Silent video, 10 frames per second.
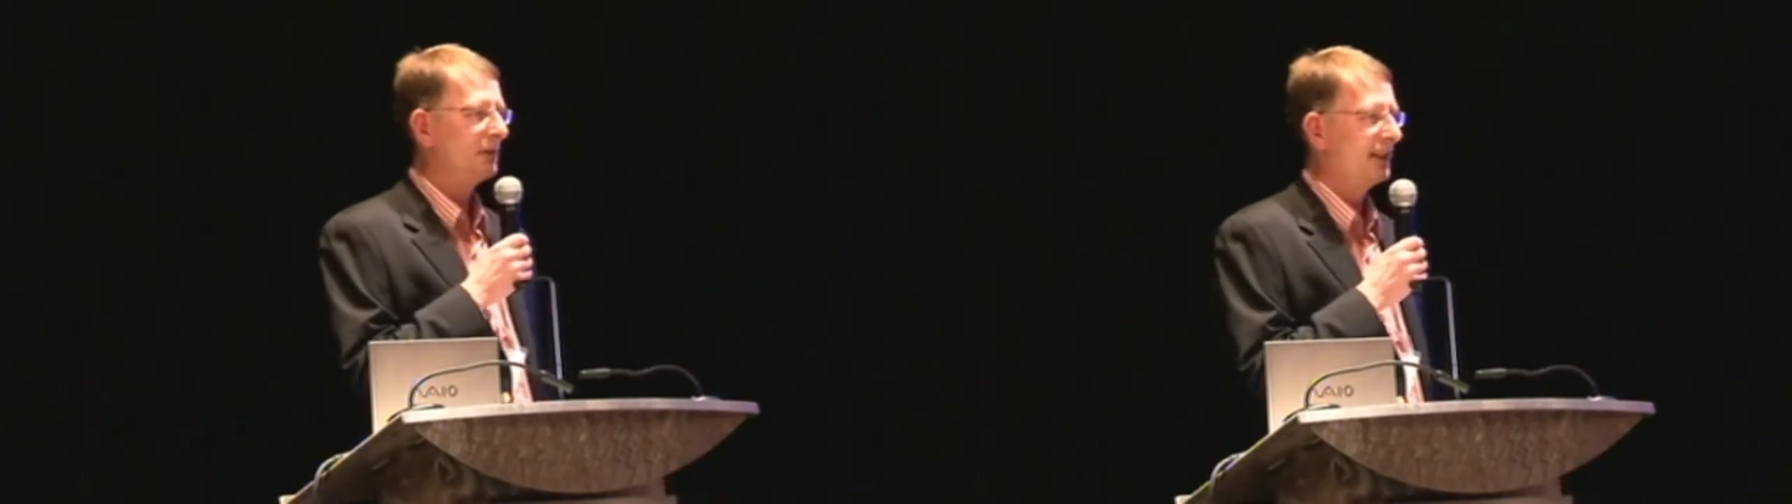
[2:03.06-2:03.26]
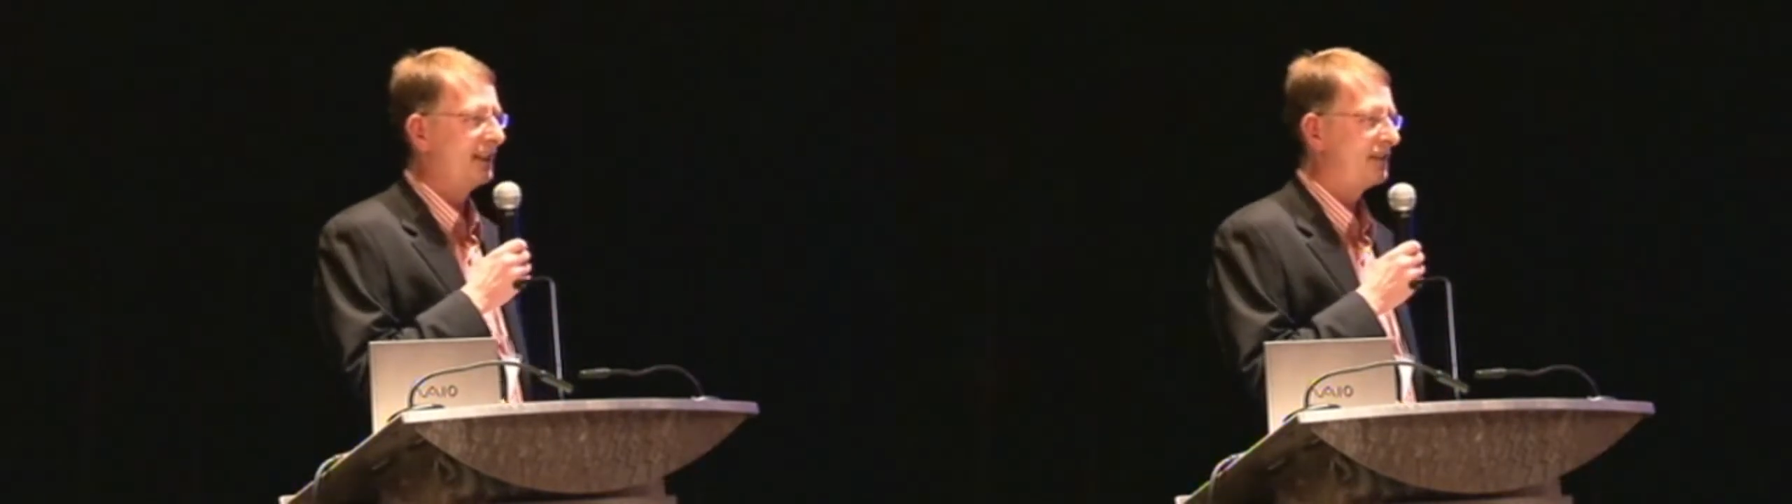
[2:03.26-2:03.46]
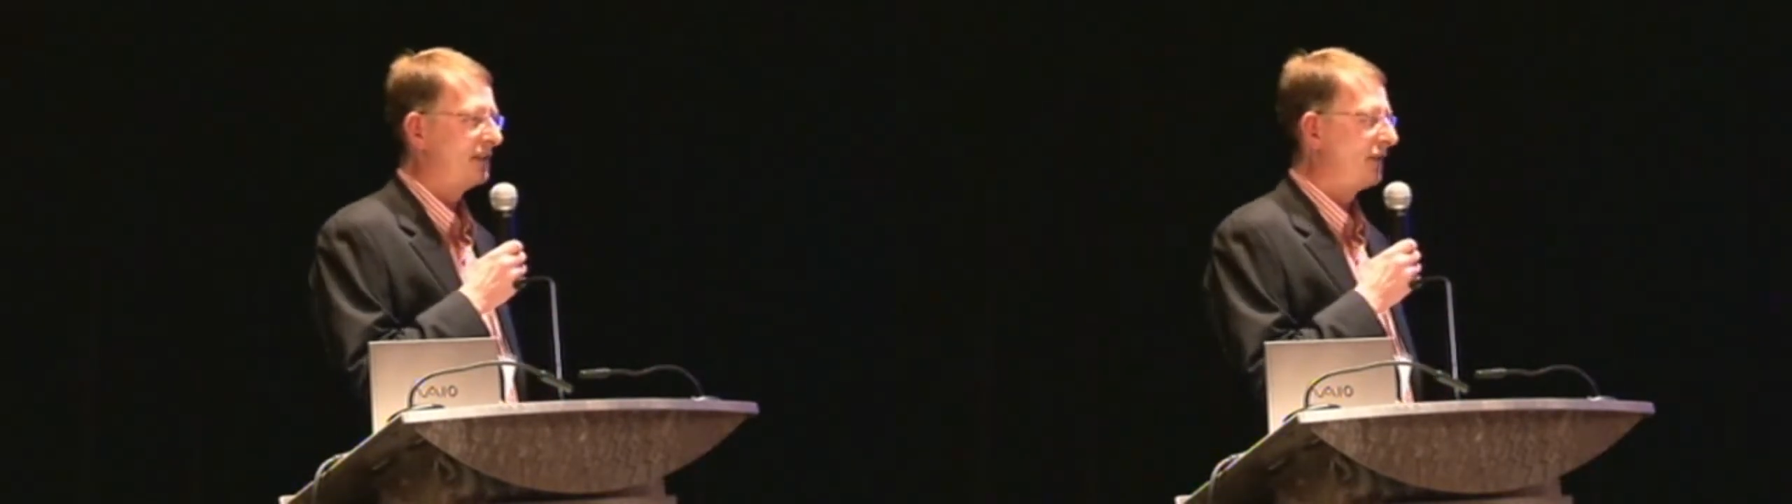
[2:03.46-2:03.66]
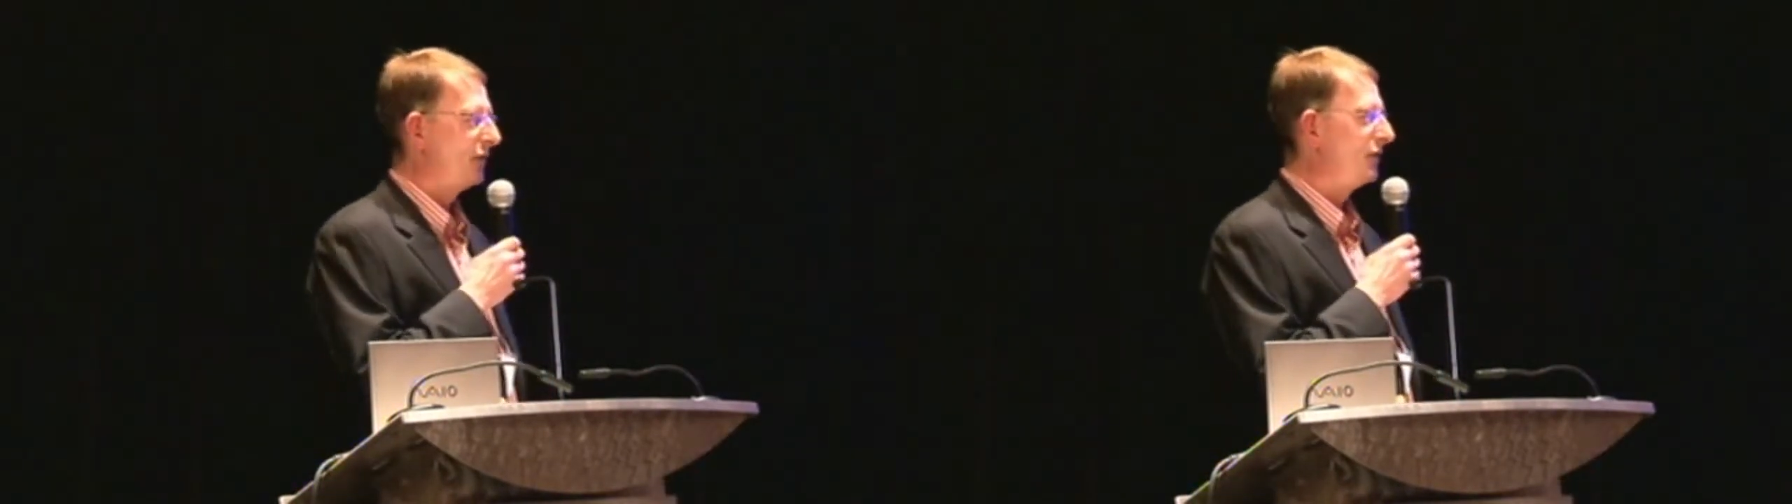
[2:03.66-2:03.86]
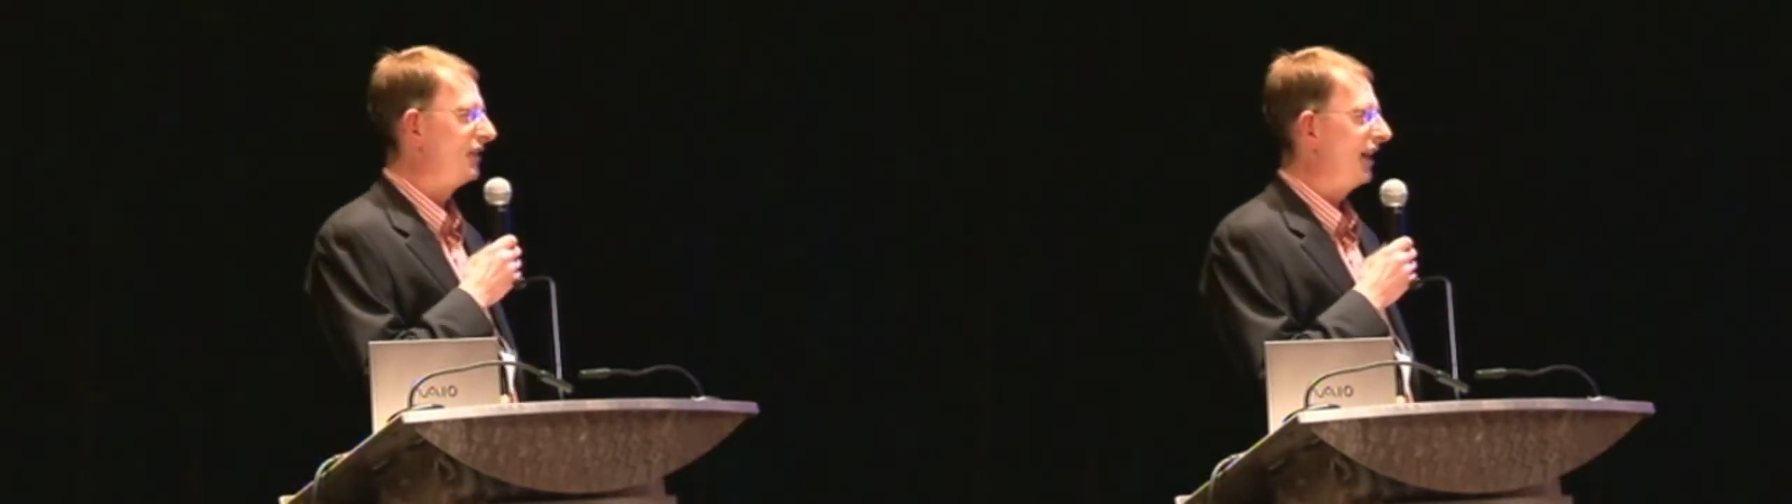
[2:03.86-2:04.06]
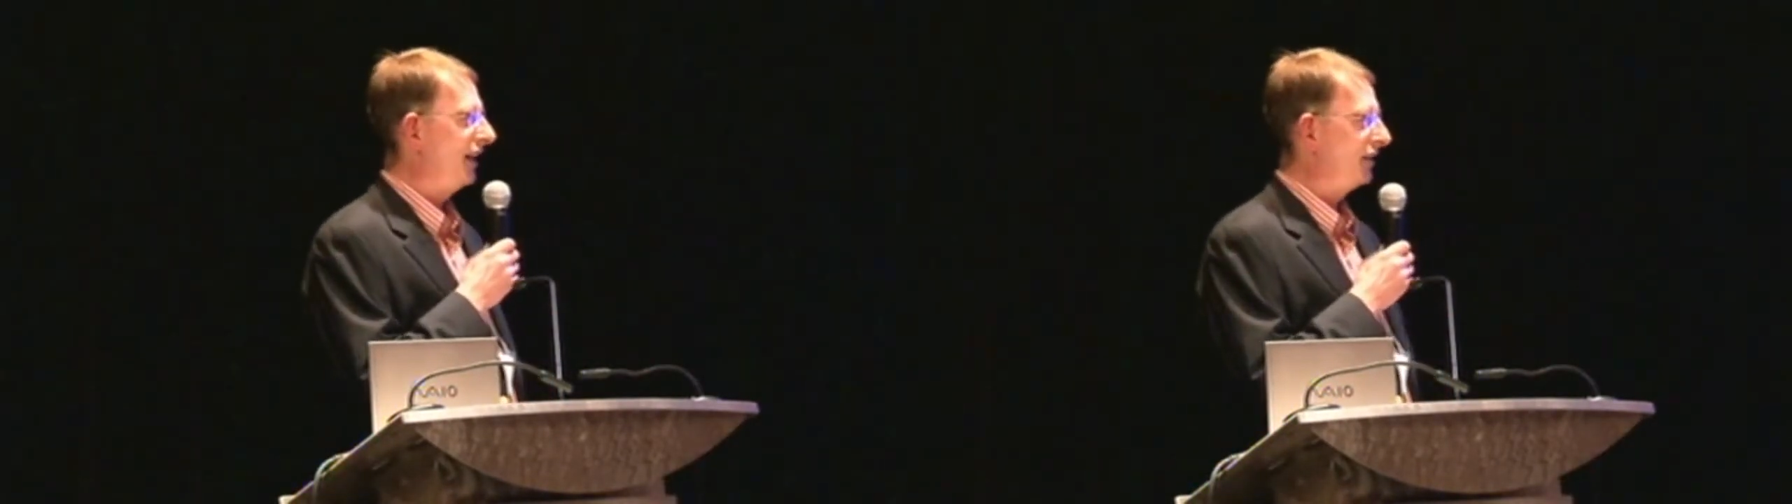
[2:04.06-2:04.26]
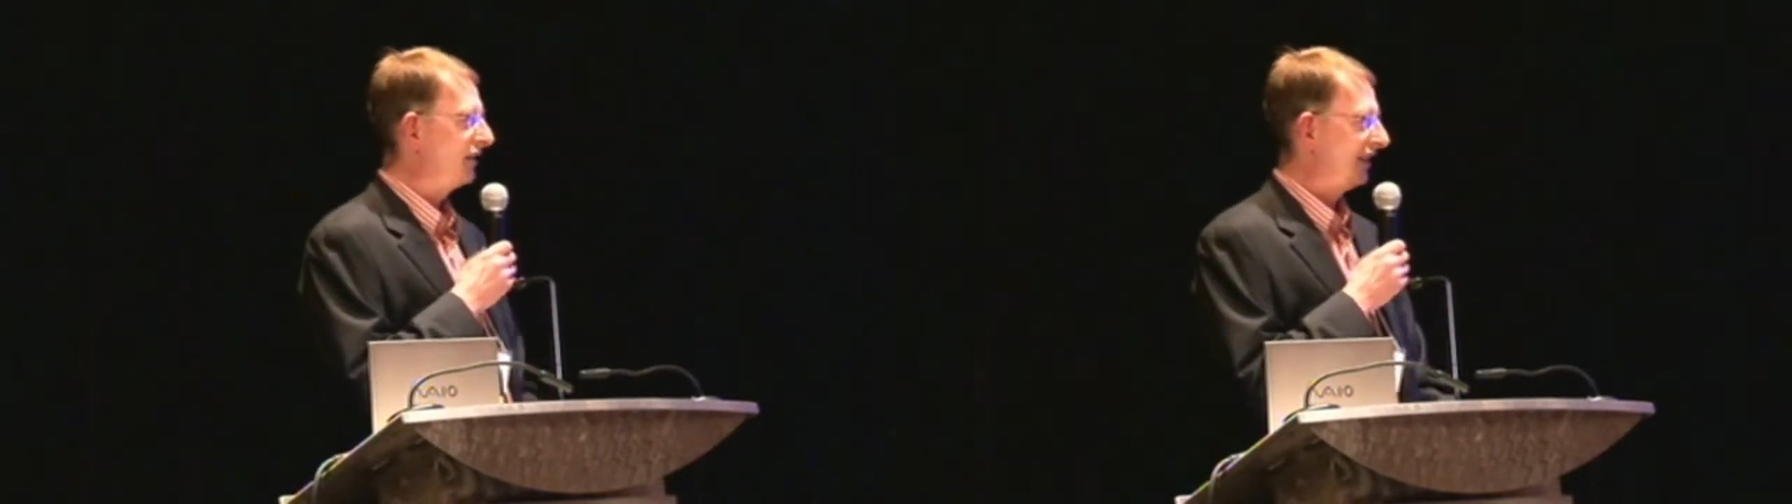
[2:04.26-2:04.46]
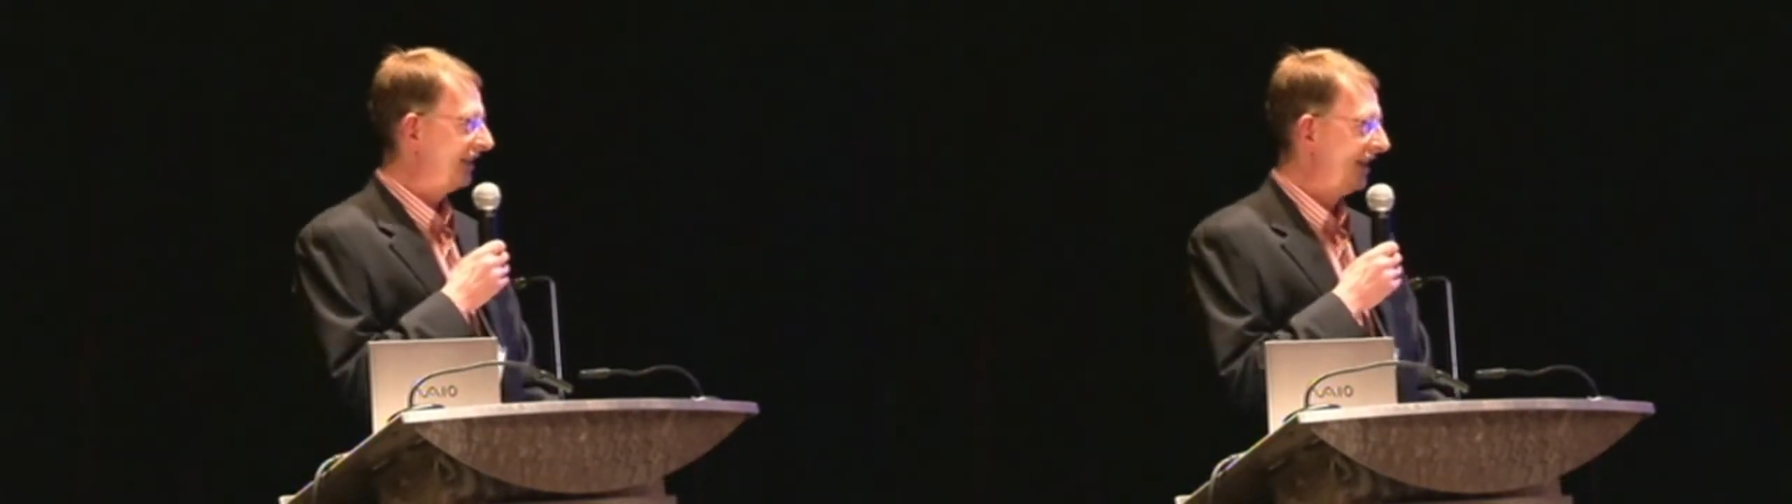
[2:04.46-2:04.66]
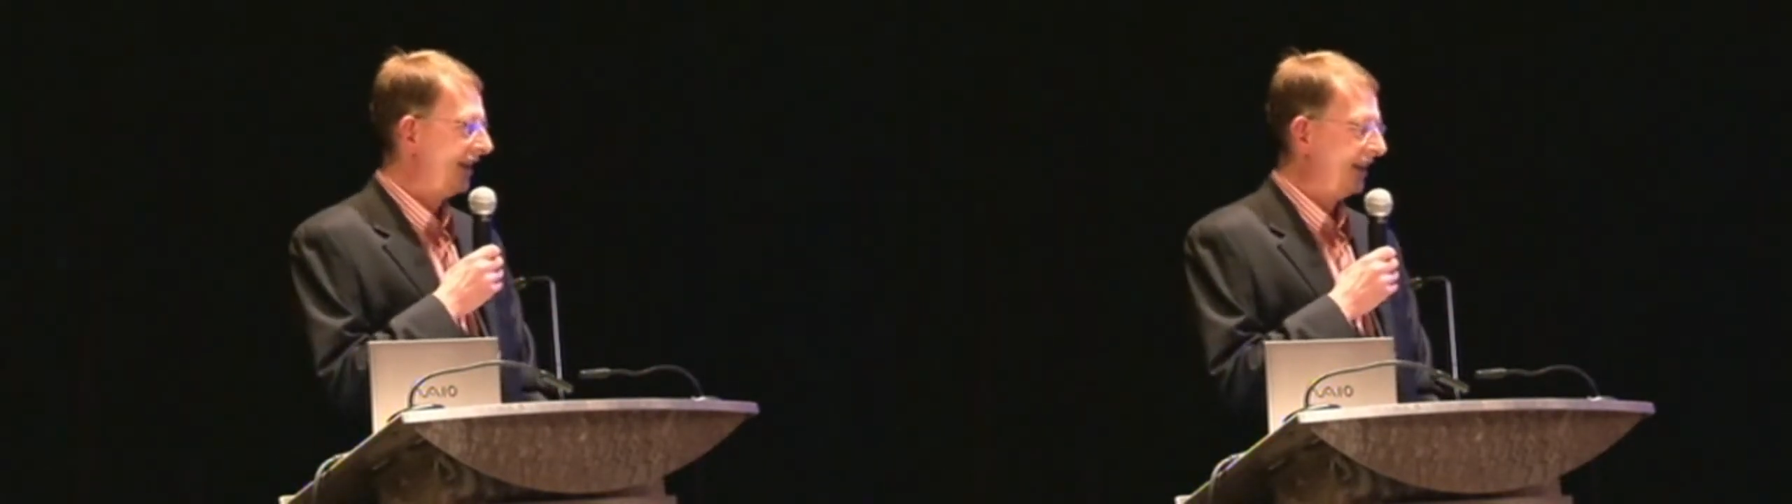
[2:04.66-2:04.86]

but when he gets enthusiastic,